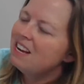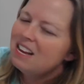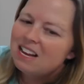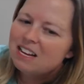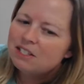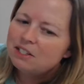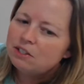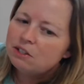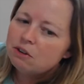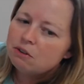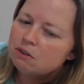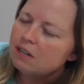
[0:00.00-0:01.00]
As
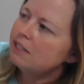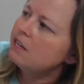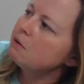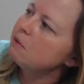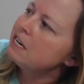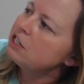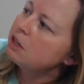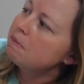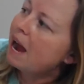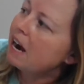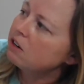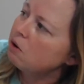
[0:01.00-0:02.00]
soon as he reached the
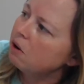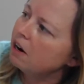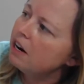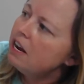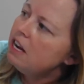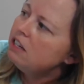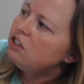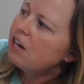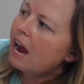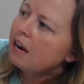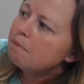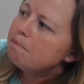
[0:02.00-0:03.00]
back door,
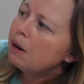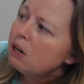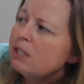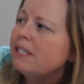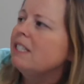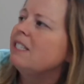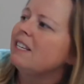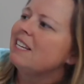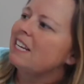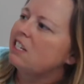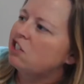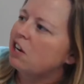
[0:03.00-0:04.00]
Jack burst into the
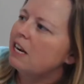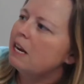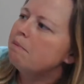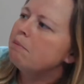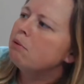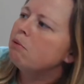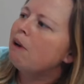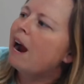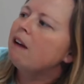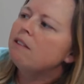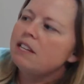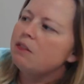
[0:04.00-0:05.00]
kitchen and
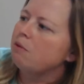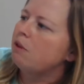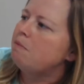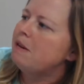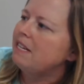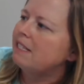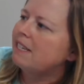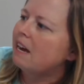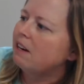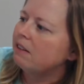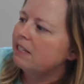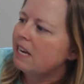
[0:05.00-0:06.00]
proudly threw the beans
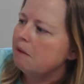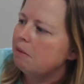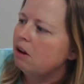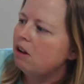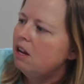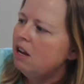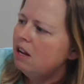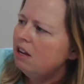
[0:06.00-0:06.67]
down on the table.